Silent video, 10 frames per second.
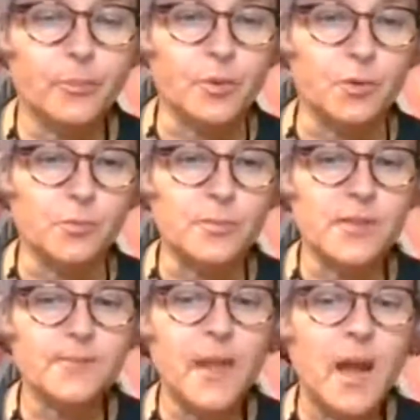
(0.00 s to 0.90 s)

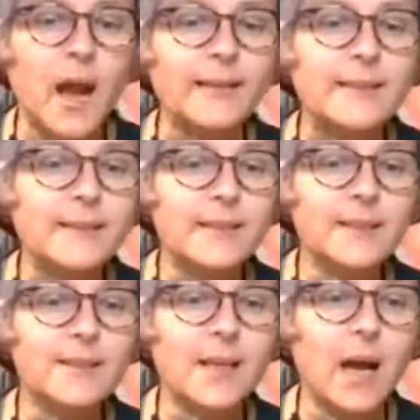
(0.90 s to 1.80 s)
Brooms. I
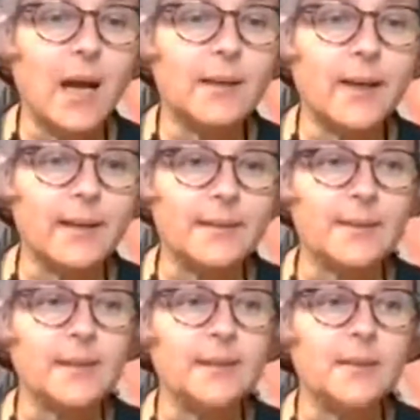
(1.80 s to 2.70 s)
did on
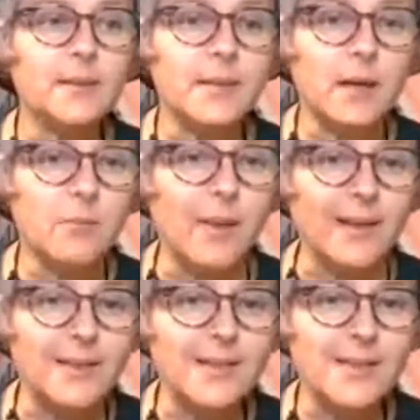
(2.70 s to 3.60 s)
Etsy sell
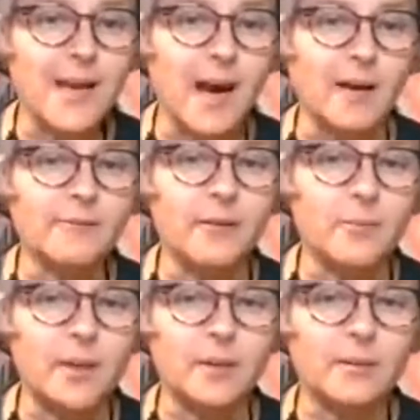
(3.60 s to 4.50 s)
my staff. I
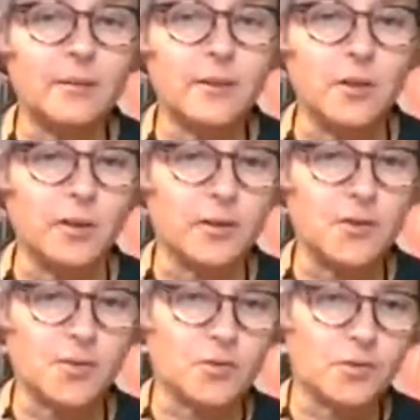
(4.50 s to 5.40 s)
made, like a
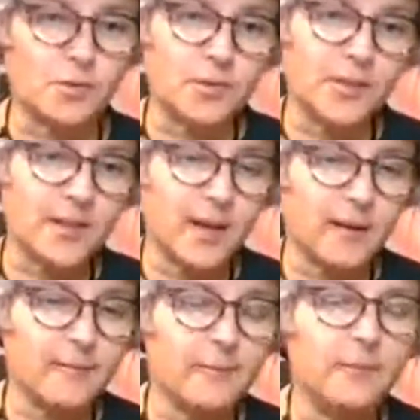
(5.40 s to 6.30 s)
sorcerer's
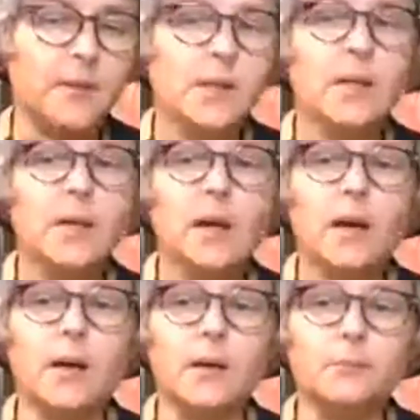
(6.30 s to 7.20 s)
staff.
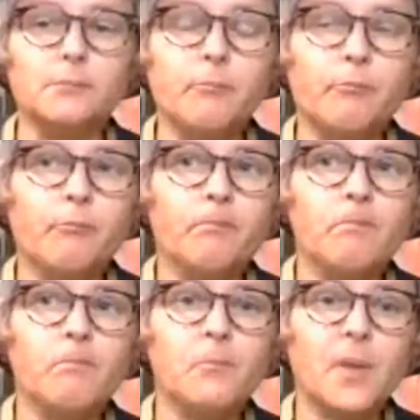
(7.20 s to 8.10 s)
Um,
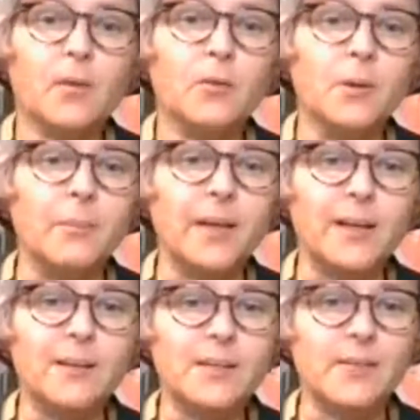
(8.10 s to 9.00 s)
I only
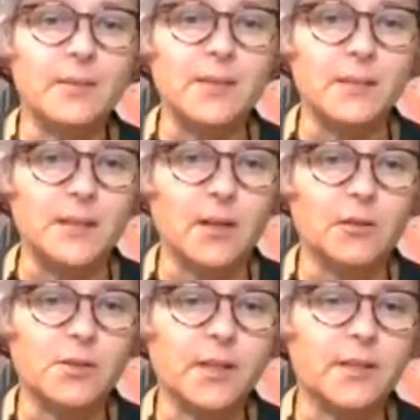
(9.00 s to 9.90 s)
made
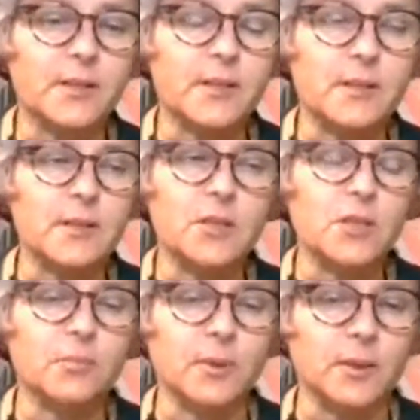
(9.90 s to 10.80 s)
$17 because the
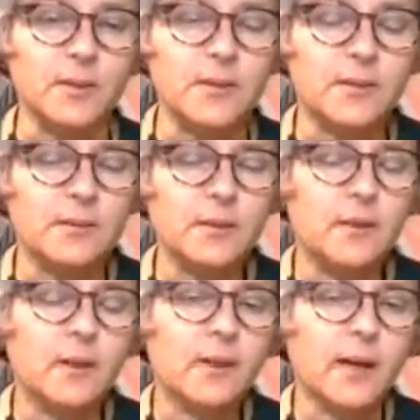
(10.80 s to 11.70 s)
shipping is
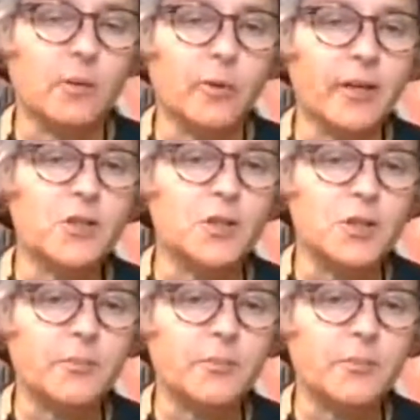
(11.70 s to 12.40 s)
outrageous.